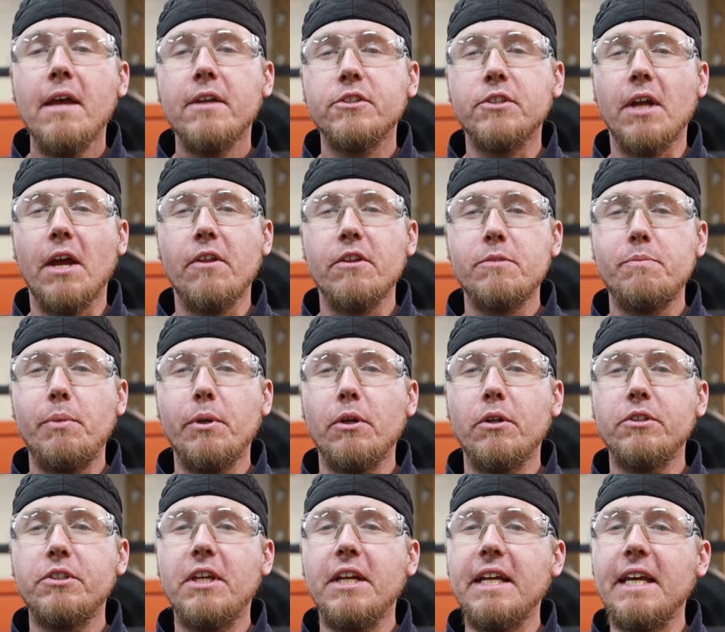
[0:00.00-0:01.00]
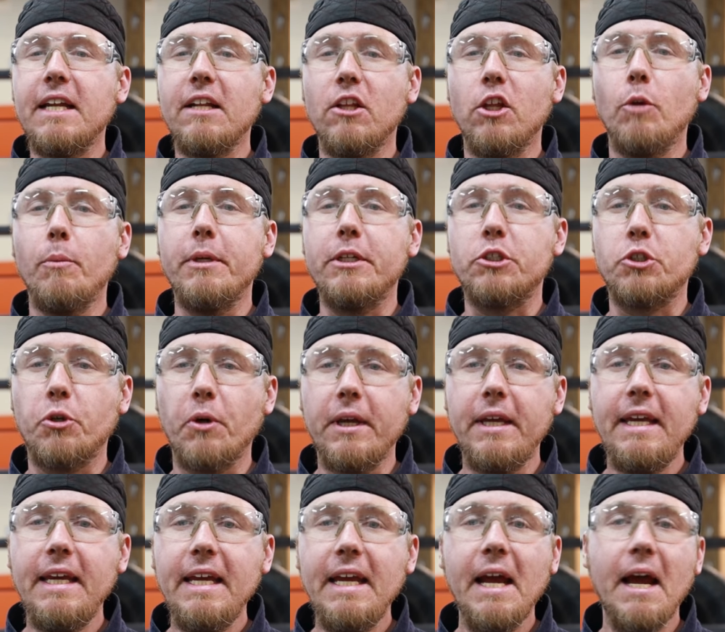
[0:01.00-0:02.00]
So now this build's gonna get a little bit
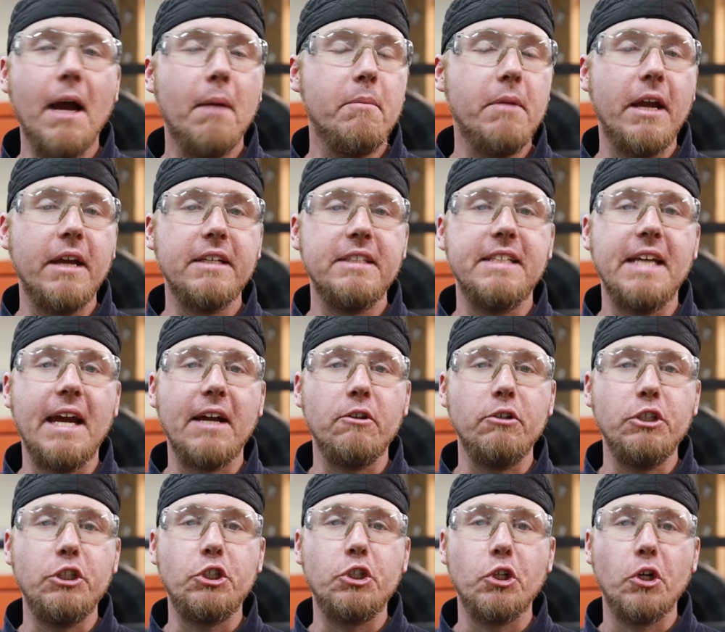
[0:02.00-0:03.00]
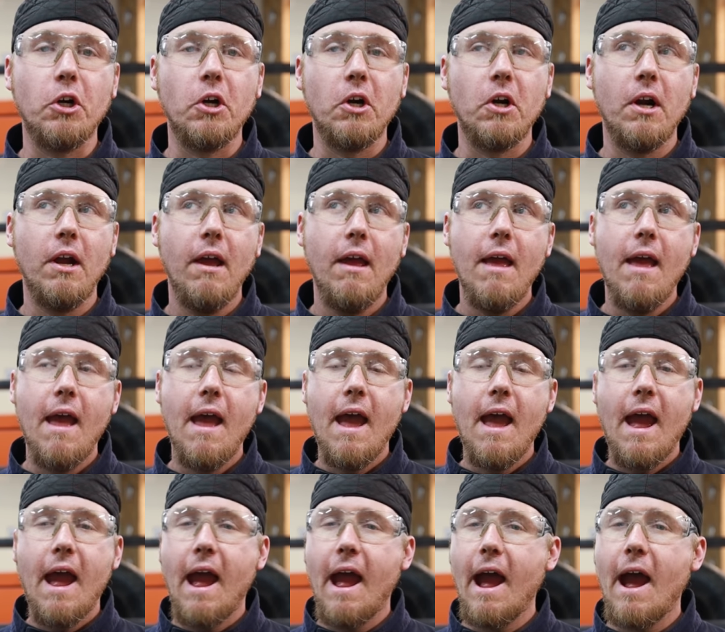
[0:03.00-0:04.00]
tricky. I'm not exactly sure
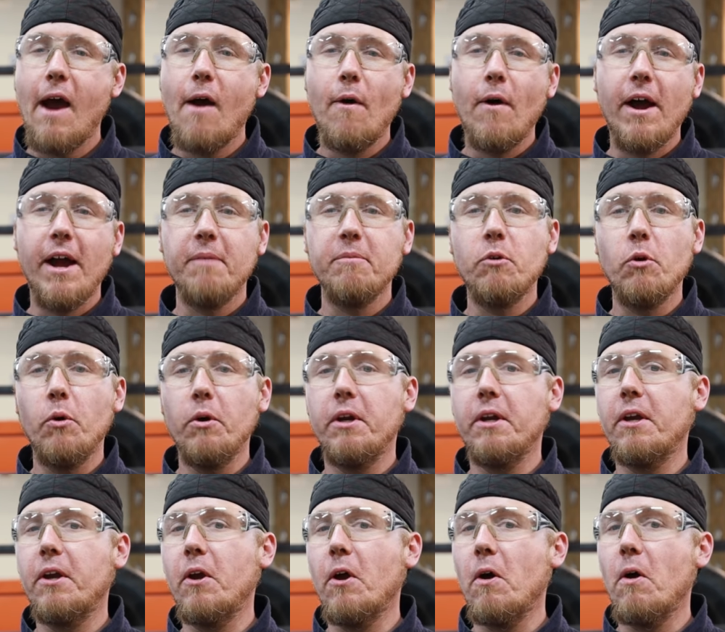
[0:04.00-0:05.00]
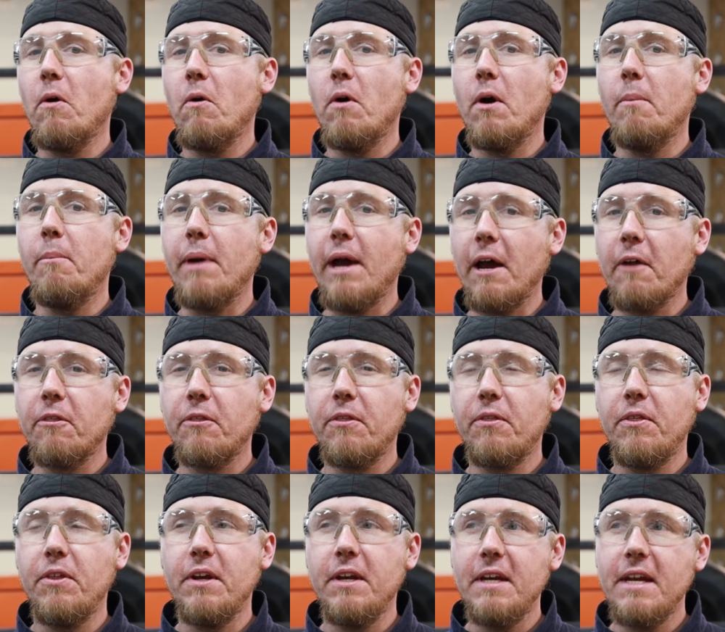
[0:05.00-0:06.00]
how I'm going to go
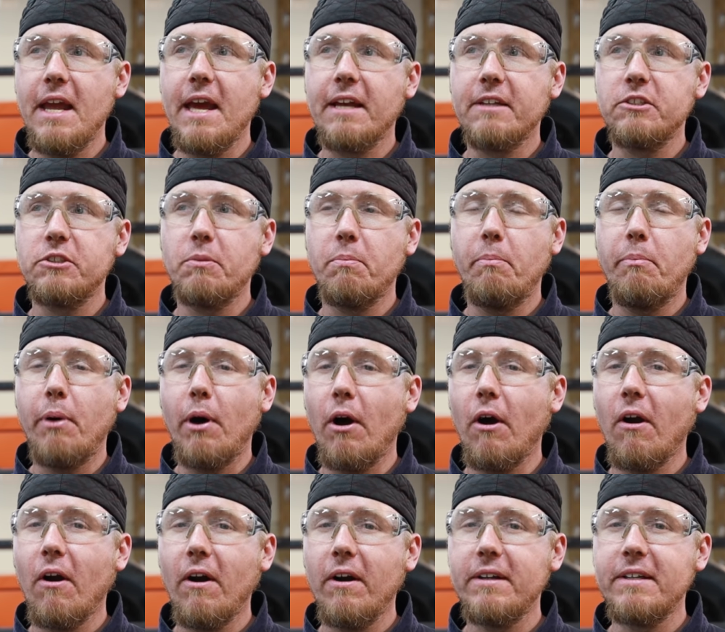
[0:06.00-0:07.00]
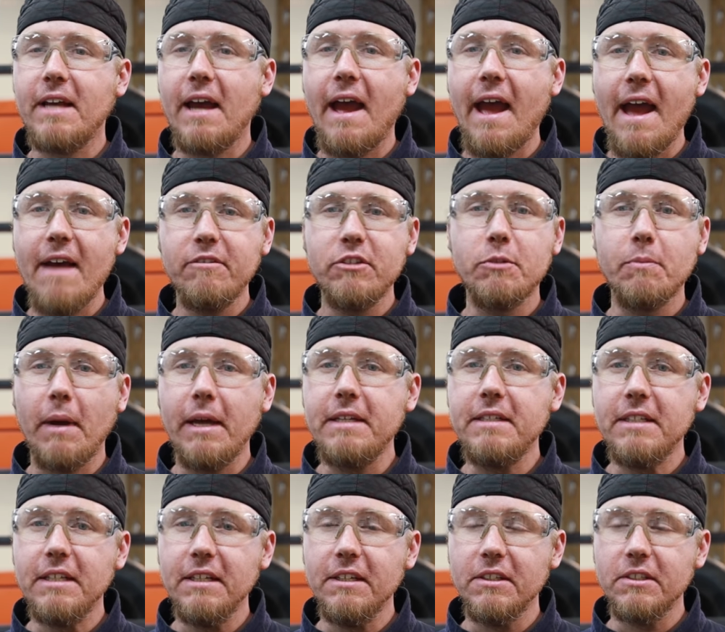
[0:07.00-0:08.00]
about the next part. I have some
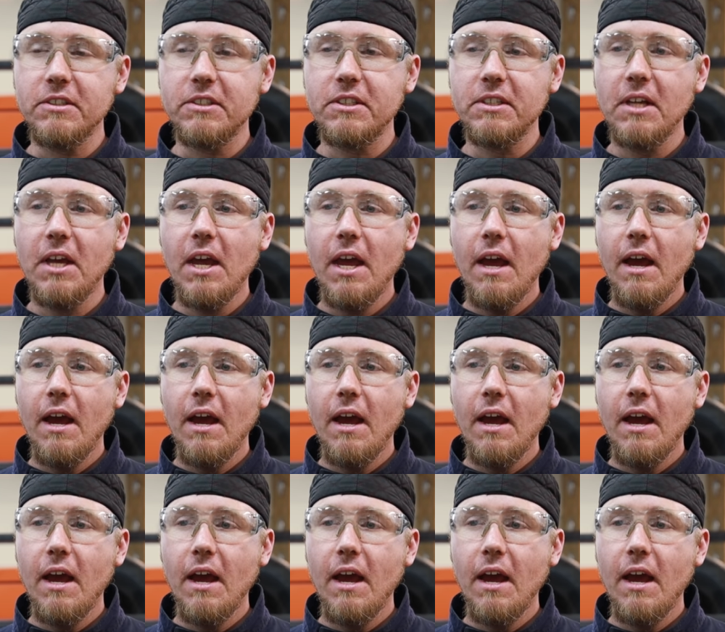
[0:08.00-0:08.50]
ideas.